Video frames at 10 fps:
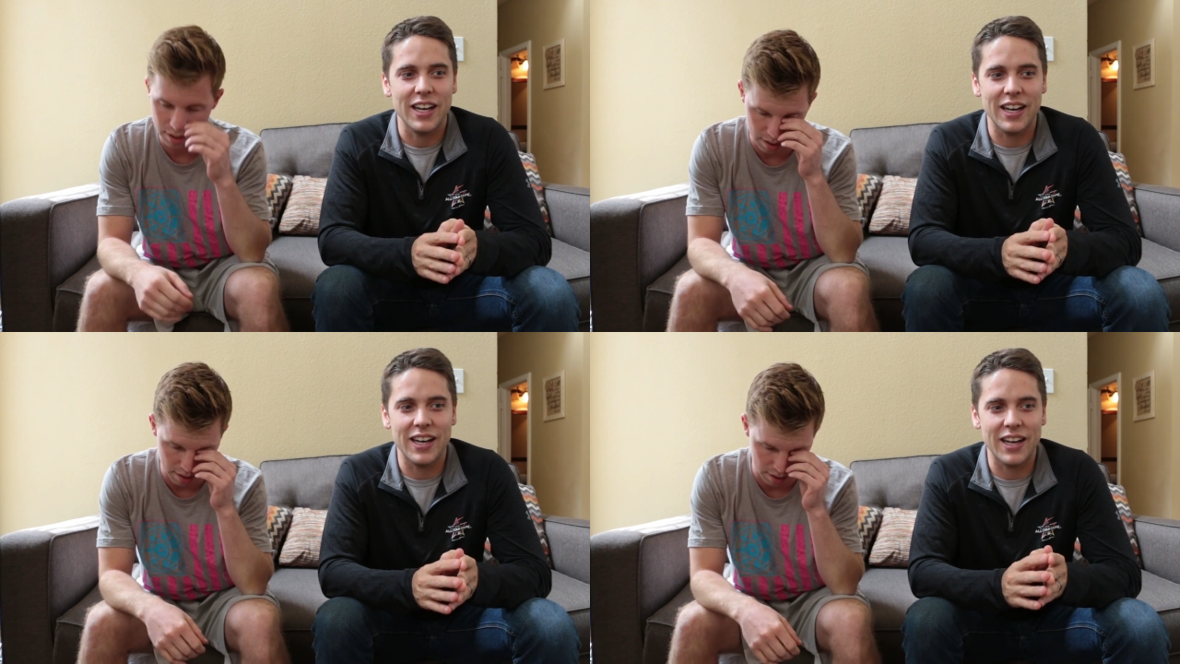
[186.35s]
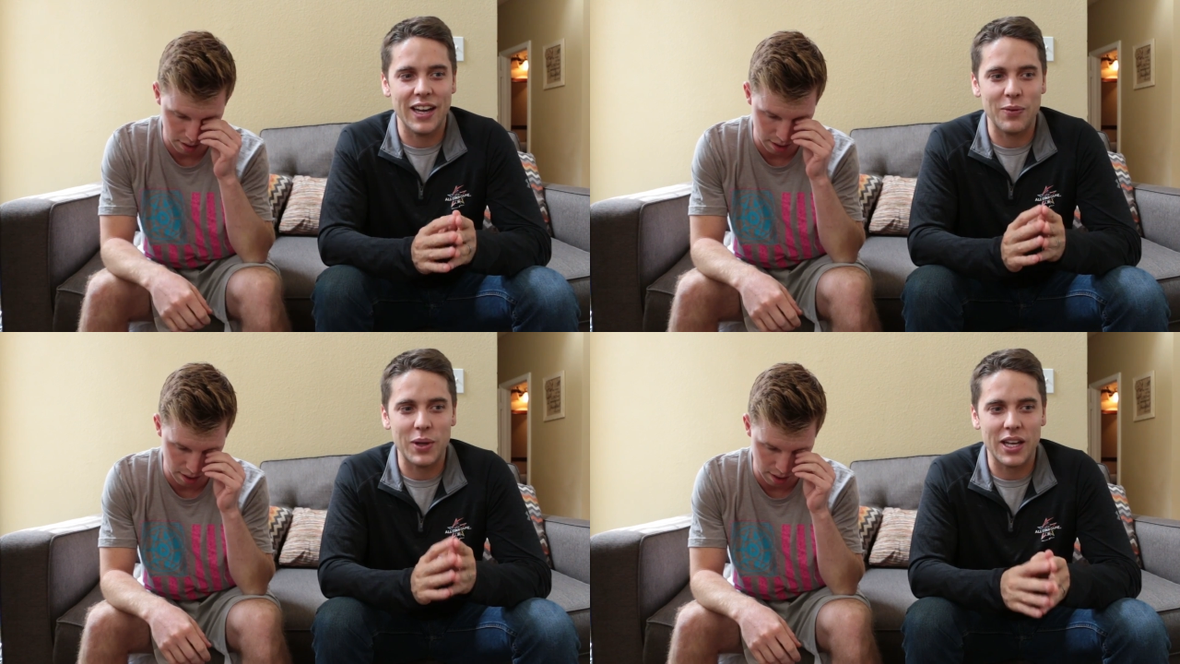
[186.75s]
Speaker 1: and,
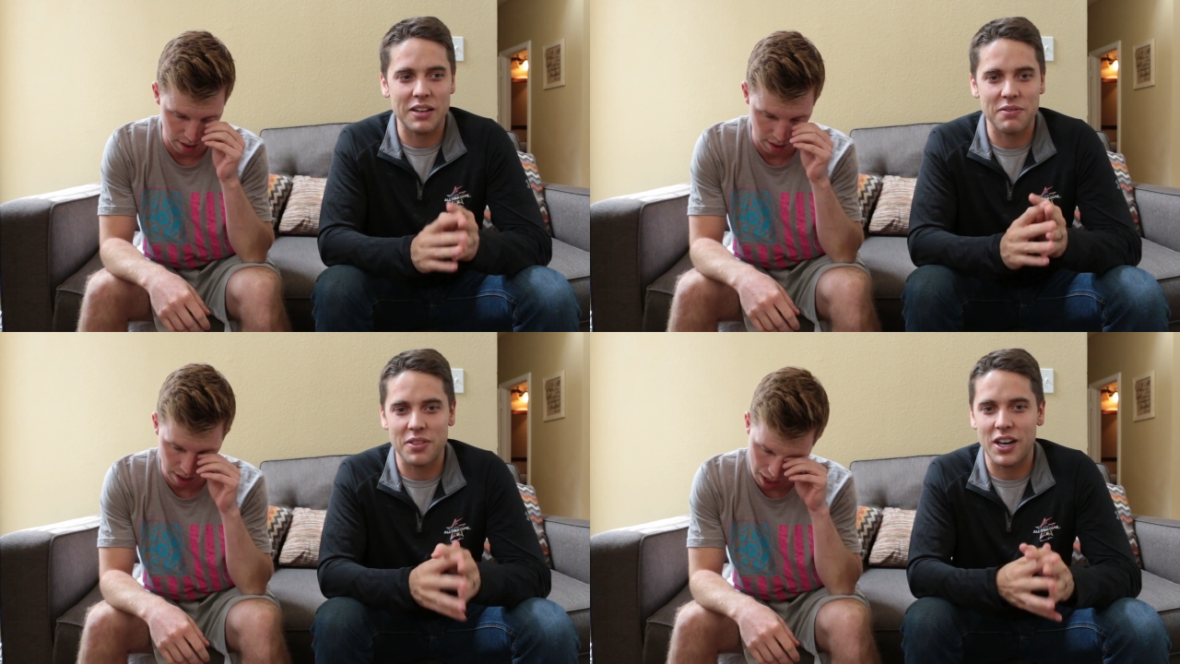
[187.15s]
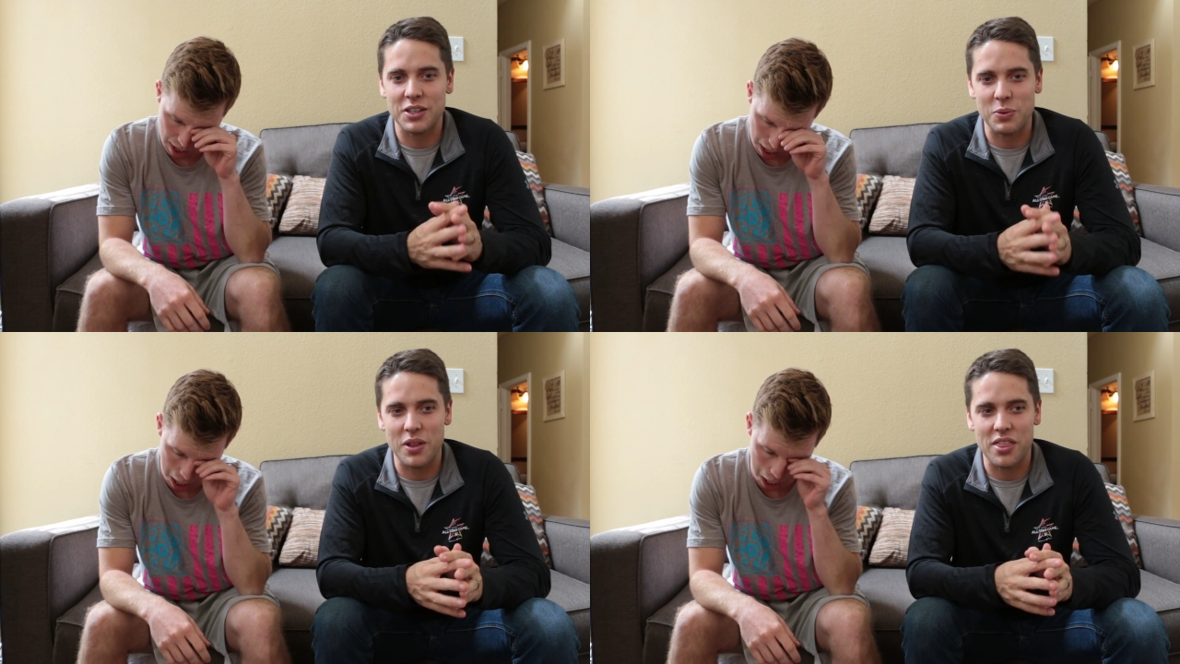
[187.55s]
and we kind of
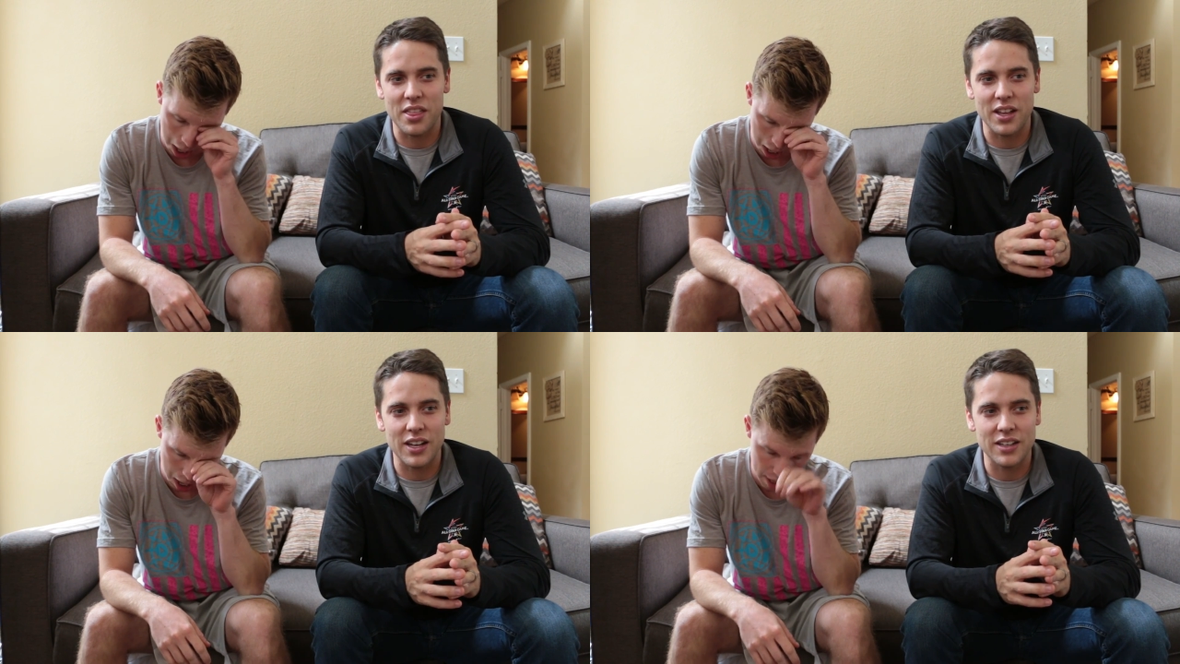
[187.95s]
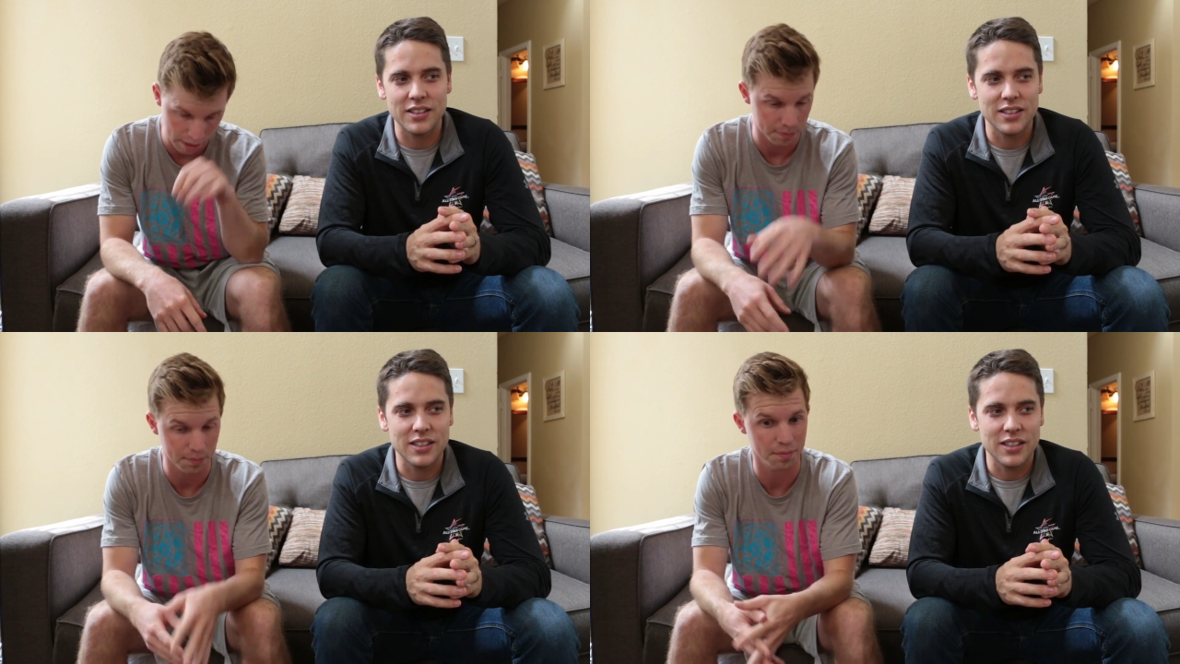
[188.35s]
thought with
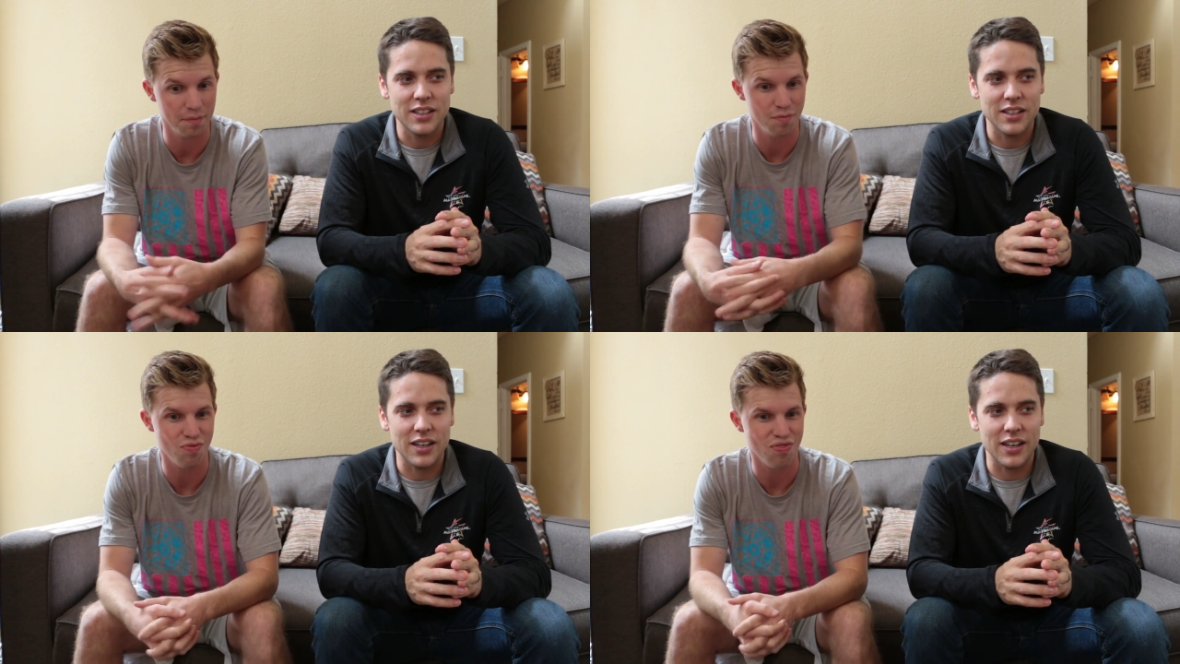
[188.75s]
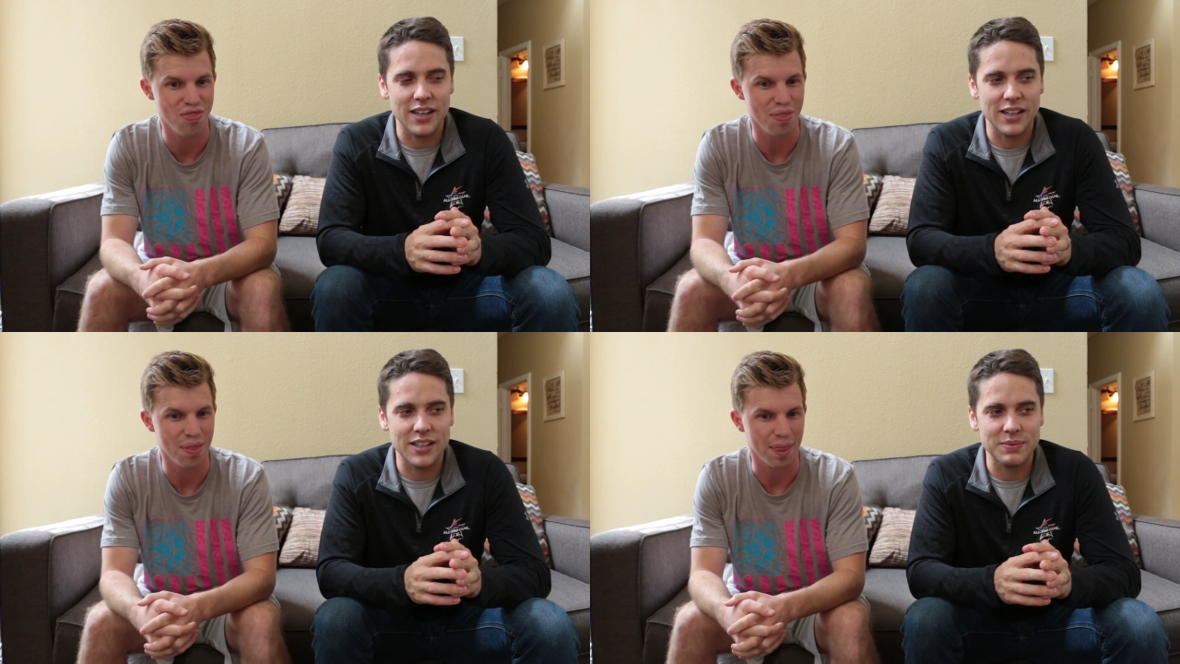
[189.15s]
the
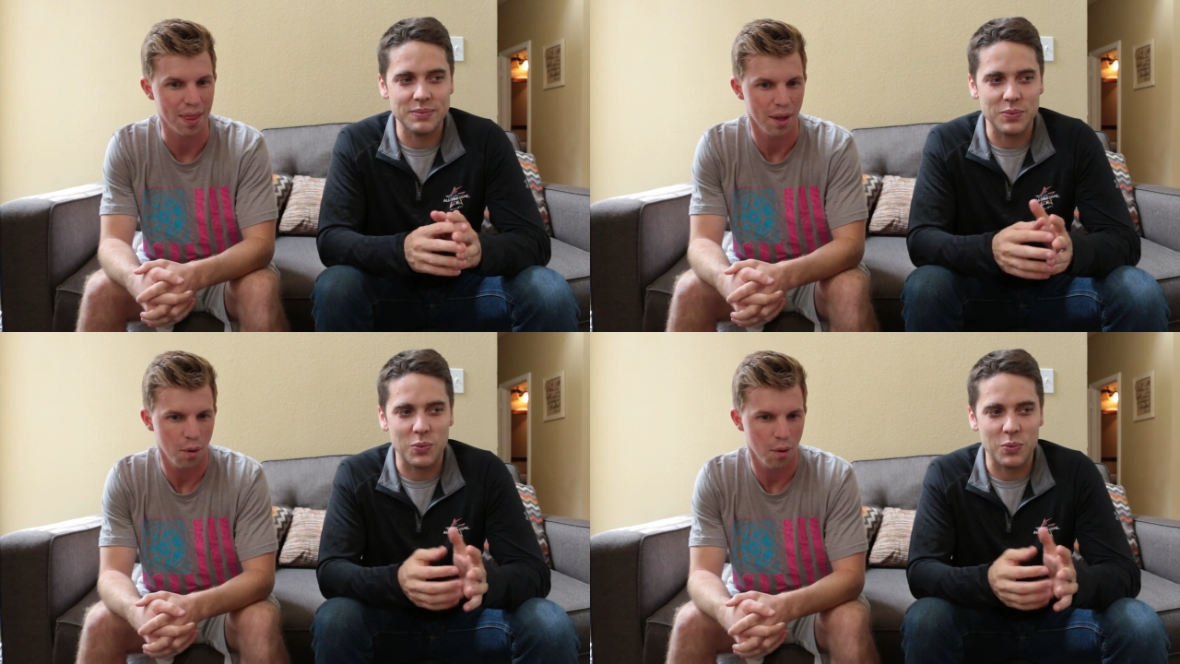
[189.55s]
Um,